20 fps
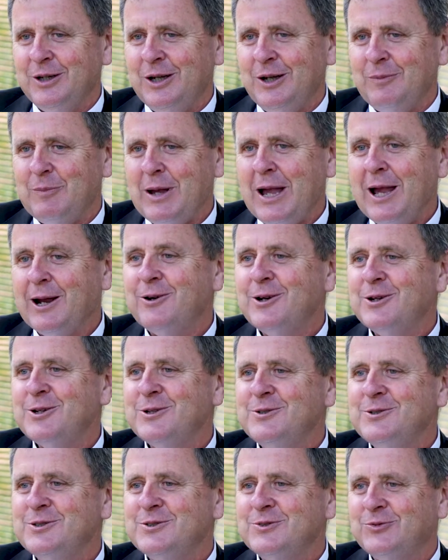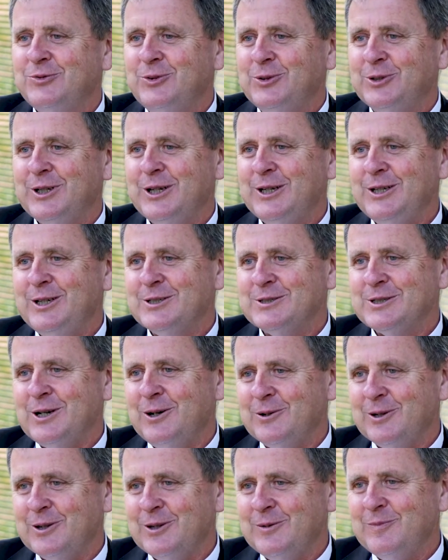Margaret, who's 14 years
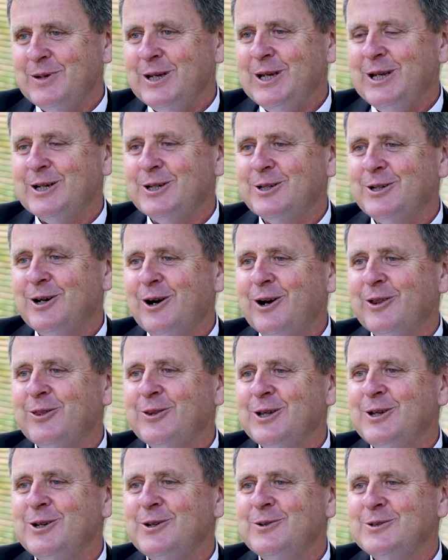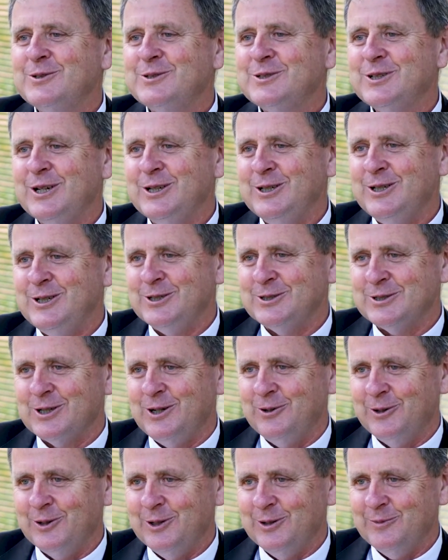older than me, and Dorothy, who was 10 years
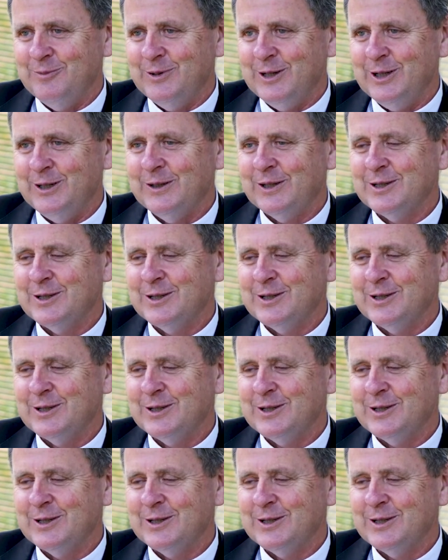older than me.